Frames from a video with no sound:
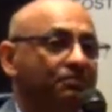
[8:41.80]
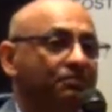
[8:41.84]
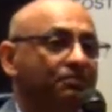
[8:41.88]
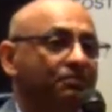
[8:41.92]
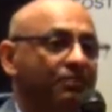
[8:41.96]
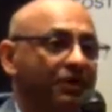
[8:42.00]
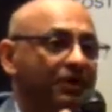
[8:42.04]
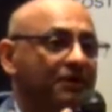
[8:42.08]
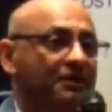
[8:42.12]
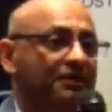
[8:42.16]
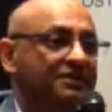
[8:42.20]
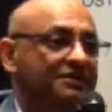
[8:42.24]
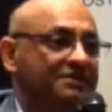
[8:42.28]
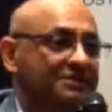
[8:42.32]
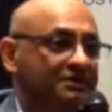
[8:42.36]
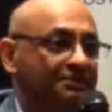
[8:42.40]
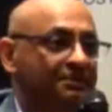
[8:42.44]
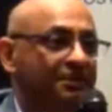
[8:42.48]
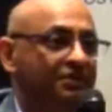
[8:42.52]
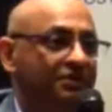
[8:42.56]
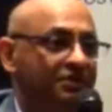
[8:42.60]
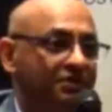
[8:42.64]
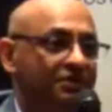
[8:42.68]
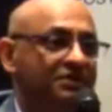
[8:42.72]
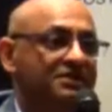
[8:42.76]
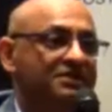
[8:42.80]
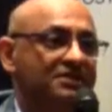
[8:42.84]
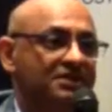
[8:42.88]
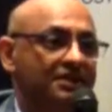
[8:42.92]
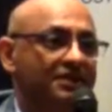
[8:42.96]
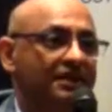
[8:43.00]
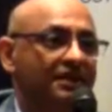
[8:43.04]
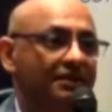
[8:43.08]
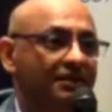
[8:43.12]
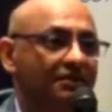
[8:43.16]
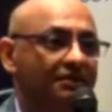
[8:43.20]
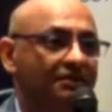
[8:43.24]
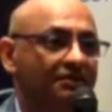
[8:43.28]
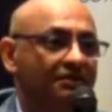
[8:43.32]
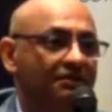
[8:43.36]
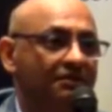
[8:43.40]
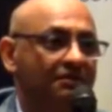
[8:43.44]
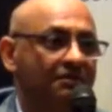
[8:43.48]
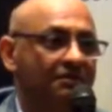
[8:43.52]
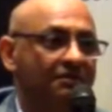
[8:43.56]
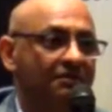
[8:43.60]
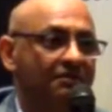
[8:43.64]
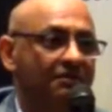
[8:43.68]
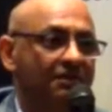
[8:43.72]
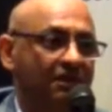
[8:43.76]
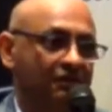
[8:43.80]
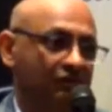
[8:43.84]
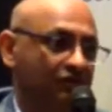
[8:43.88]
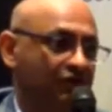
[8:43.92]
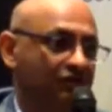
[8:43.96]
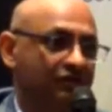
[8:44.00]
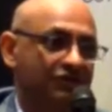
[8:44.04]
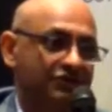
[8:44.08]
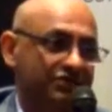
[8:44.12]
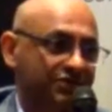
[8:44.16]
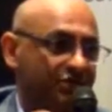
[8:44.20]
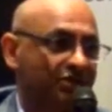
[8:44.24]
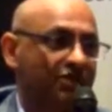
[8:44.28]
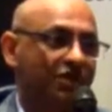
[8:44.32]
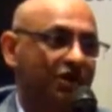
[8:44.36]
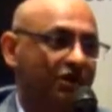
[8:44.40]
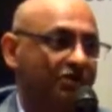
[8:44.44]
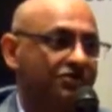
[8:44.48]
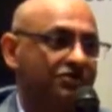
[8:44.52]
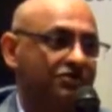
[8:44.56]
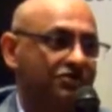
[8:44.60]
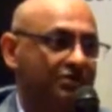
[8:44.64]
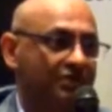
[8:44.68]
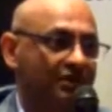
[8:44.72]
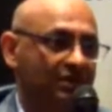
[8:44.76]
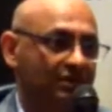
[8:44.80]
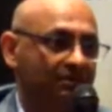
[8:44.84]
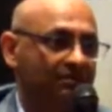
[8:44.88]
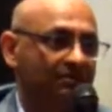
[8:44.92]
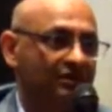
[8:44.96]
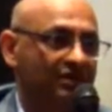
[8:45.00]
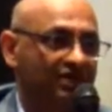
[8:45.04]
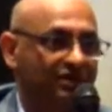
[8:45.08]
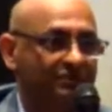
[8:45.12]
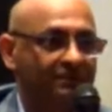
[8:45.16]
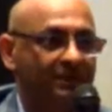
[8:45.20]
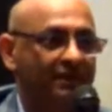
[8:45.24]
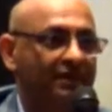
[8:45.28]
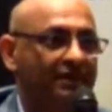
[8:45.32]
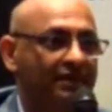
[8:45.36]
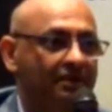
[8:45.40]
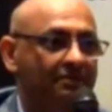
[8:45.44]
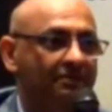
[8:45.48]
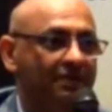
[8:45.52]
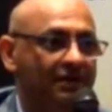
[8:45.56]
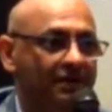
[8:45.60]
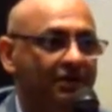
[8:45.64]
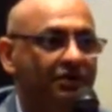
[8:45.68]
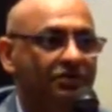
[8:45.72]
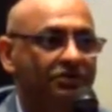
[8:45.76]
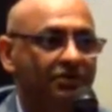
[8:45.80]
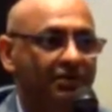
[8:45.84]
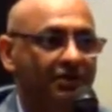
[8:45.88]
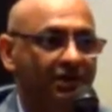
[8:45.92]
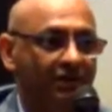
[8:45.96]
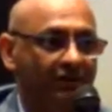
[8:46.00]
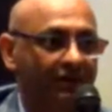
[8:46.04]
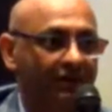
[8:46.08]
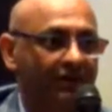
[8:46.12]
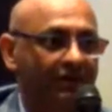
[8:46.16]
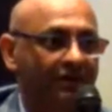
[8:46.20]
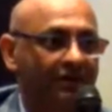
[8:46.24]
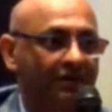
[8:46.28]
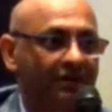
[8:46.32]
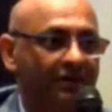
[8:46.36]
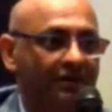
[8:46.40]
bring discipline to the city. Even if it's a cost to them, they're spending money today, right?